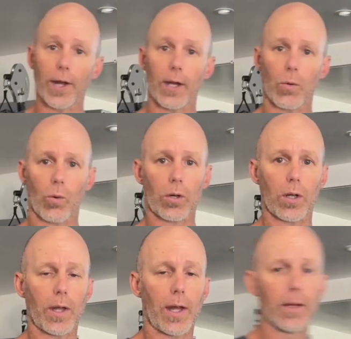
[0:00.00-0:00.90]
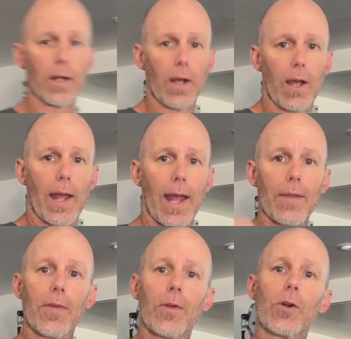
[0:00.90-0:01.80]
work on that. And
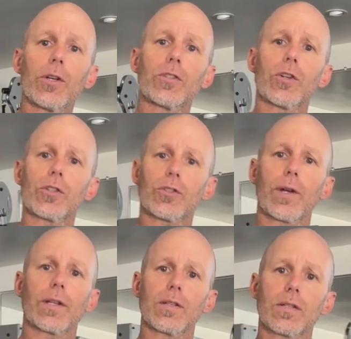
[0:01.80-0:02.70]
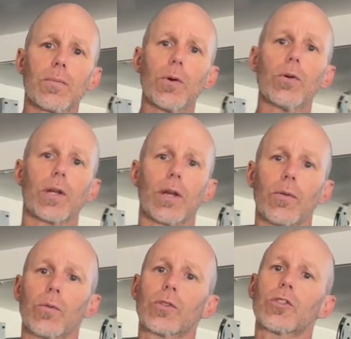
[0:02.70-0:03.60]
the third is your strength and stability. And
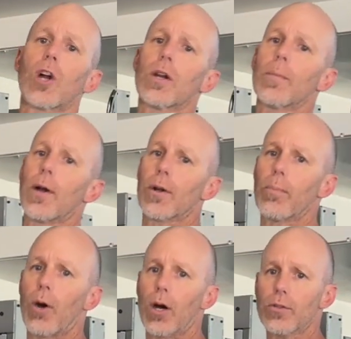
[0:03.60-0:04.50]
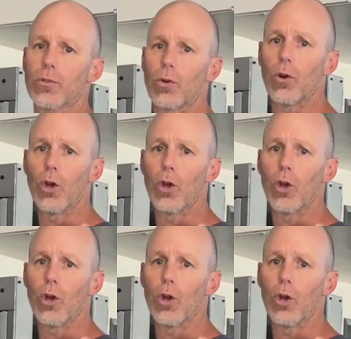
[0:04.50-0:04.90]
then we're just talking about your postural